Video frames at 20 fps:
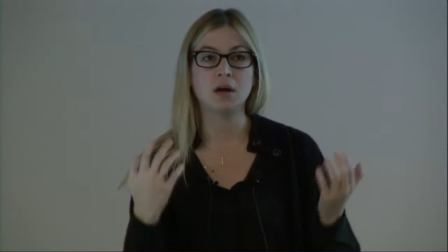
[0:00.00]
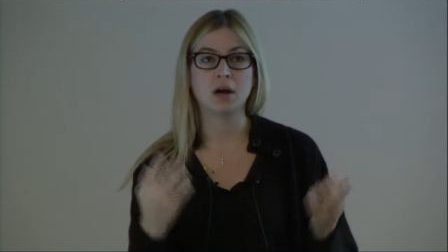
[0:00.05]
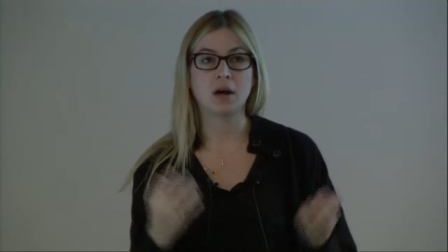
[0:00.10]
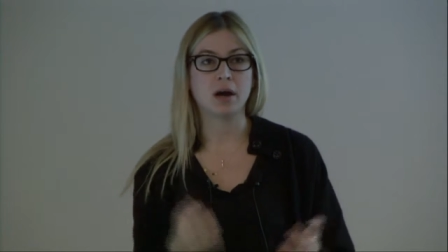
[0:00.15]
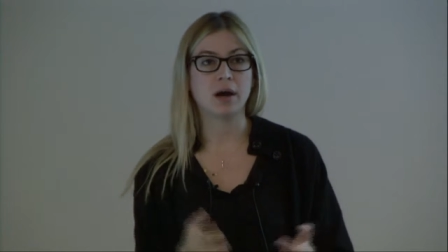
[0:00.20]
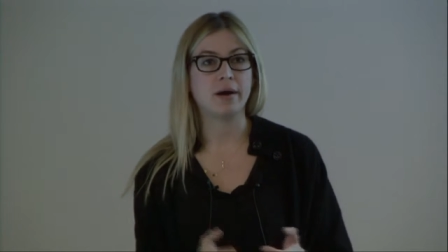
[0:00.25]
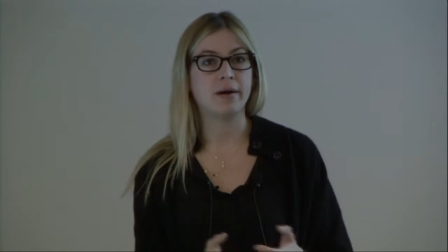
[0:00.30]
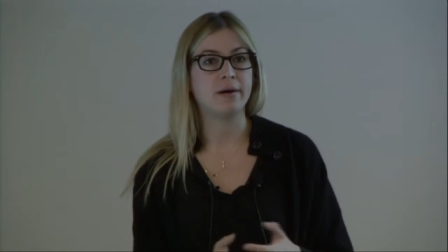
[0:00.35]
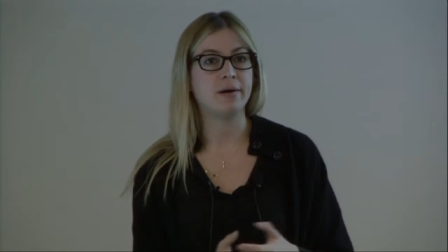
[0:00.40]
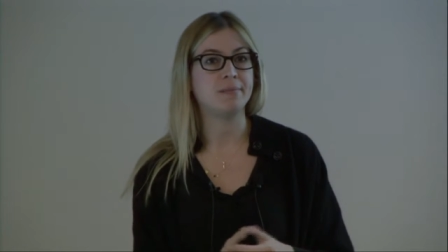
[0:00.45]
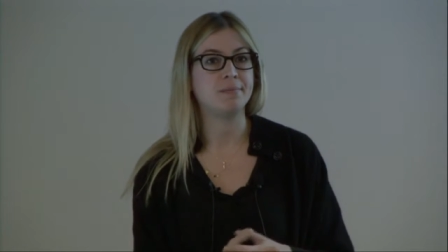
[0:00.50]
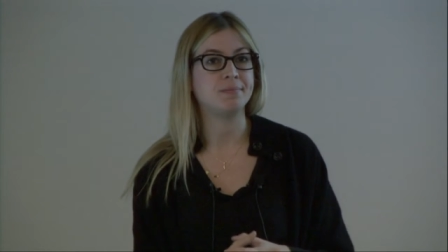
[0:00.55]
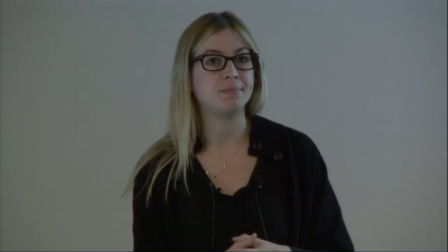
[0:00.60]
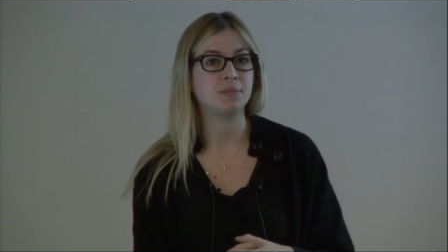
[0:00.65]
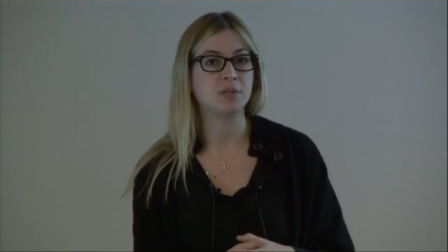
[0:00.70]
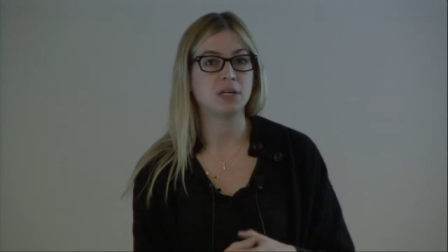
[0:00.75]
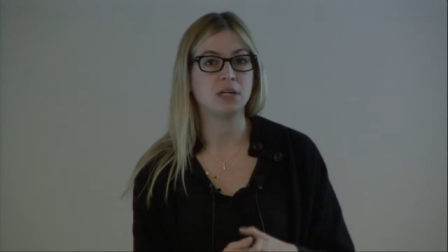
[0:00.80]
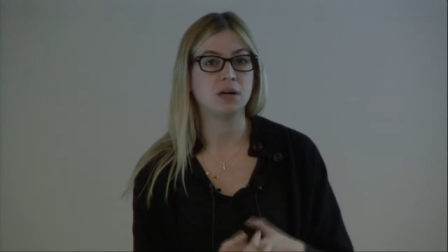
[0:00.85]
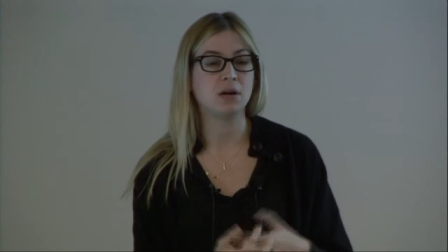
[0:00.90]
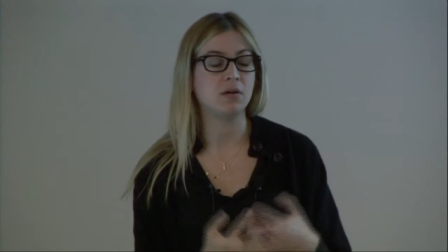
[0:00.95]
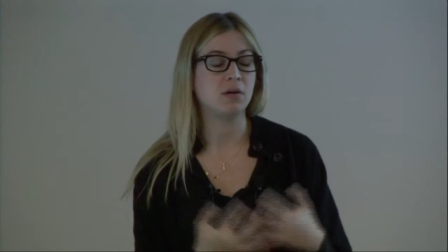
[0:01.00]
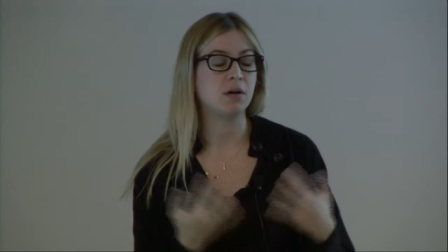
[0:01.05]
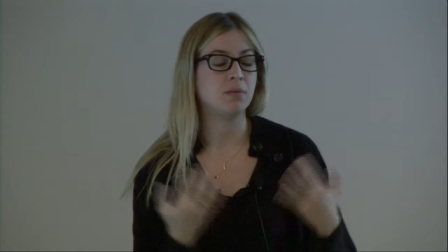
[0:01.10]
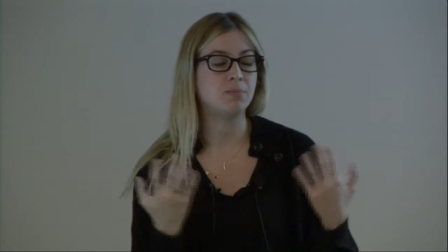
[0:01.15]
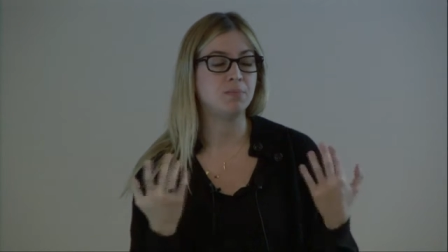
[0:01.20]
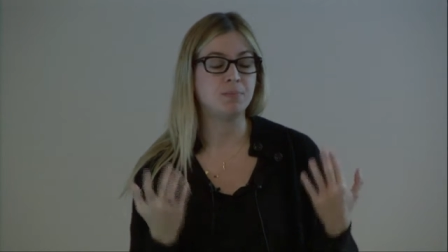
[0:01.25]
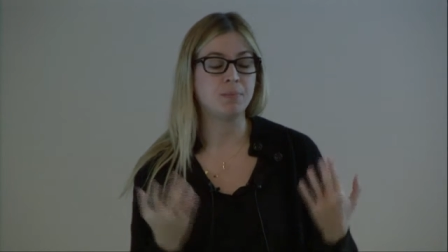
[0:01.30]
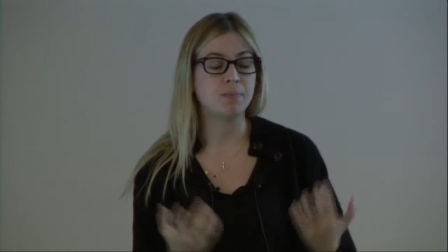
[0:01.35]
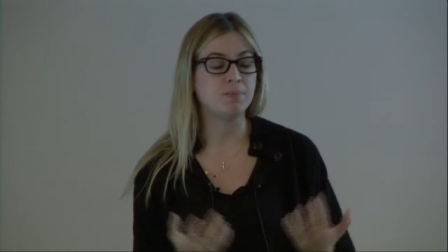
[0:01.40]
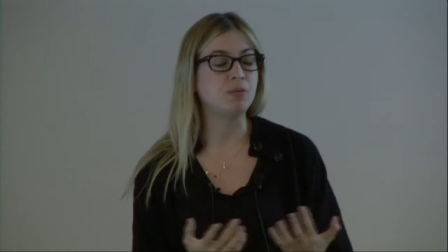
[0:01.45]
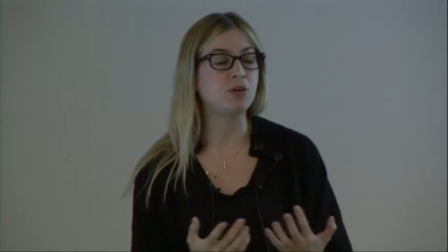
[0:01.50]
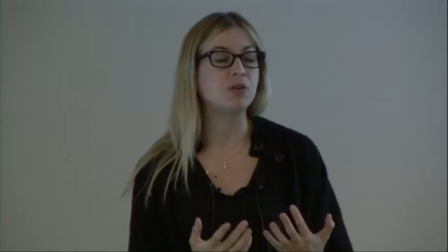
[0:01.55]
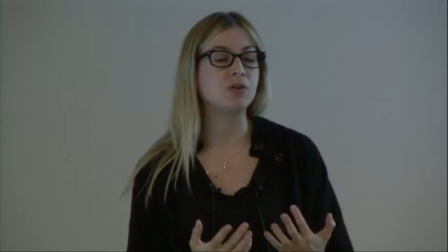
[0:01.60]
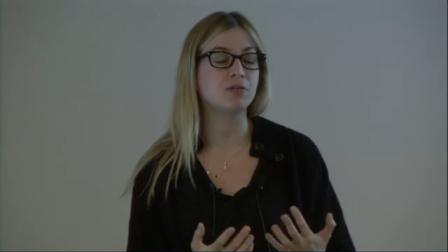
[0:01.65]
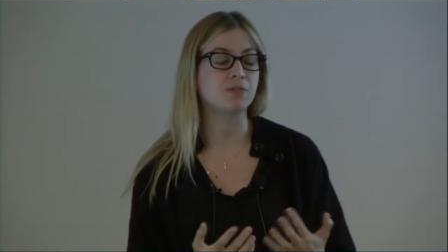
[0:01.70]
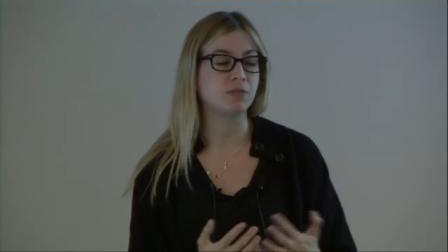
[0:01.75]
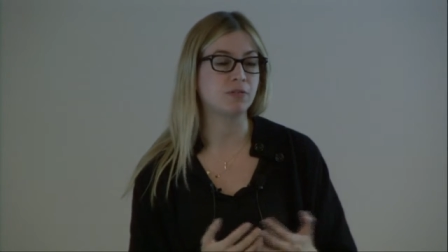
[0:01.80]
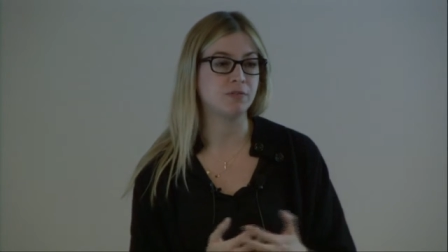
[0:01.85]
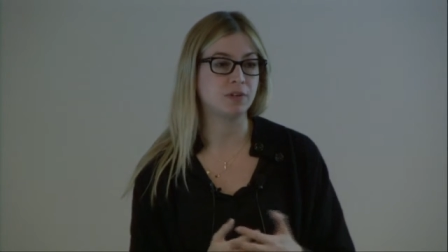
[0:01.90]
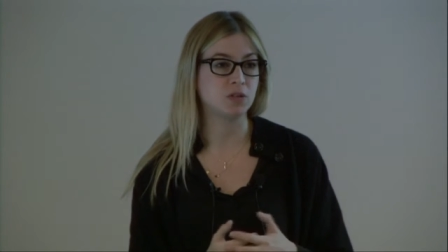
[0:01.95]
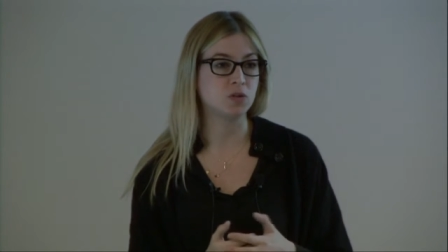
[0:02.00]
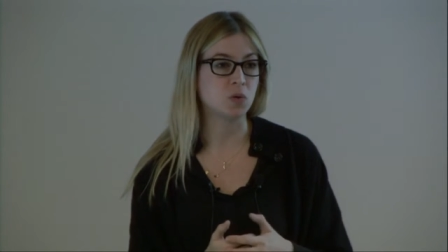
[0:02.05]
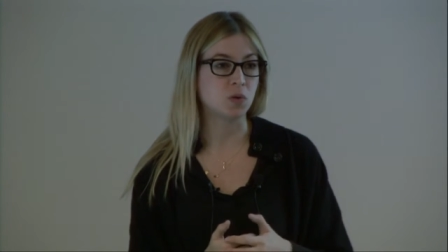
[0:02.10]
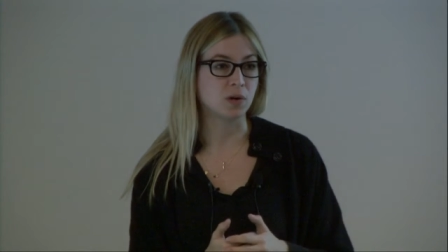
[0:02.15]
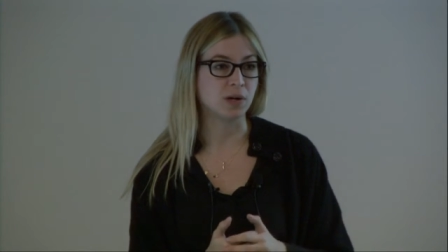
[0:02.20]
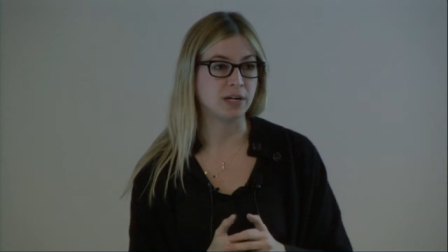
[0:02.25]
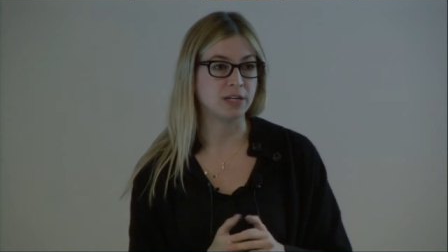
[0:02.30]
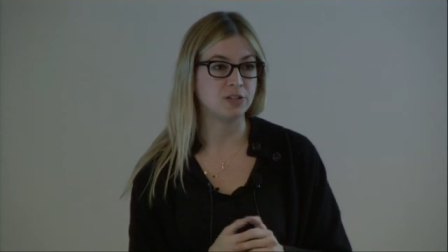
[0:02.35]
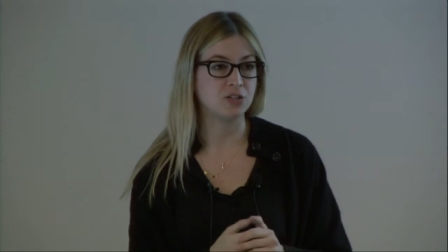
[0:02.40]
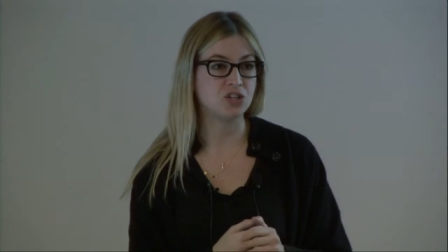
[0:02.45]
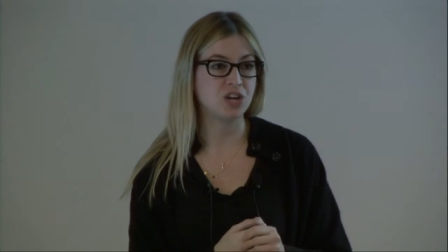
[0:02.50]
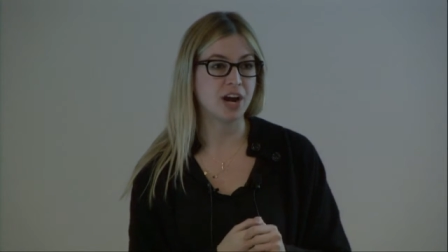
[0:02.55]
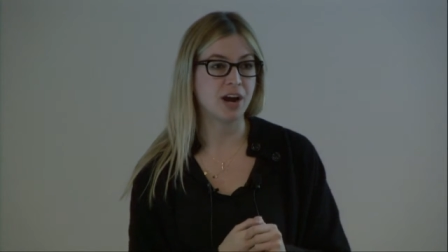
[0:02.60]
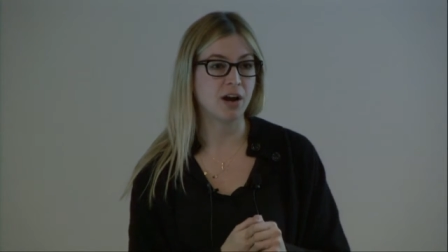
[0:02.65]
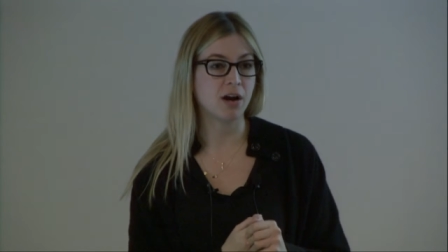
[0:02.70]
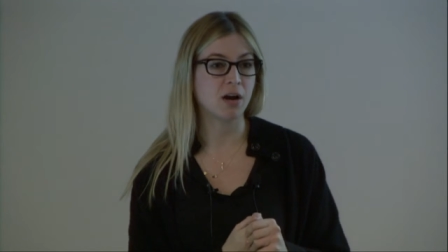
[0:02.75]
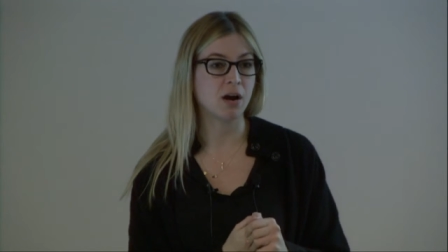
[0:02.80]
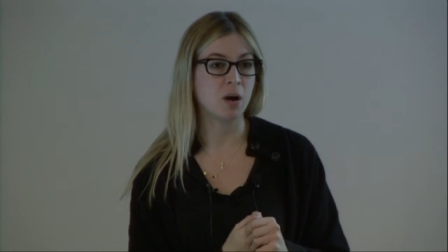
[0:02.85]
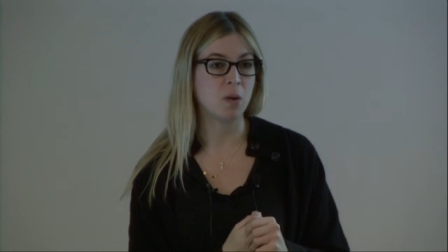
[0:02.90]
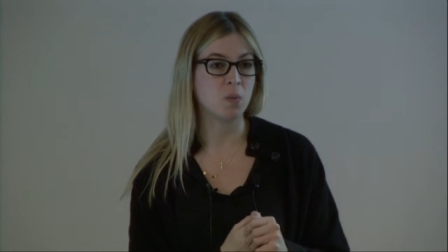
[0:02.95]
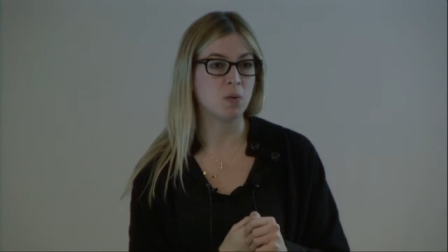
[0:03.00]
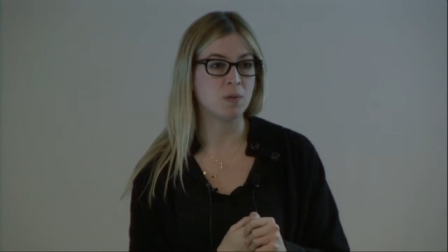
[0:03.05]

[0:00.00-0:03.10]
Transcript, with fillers: um, you know, a beautiful Victorian chair and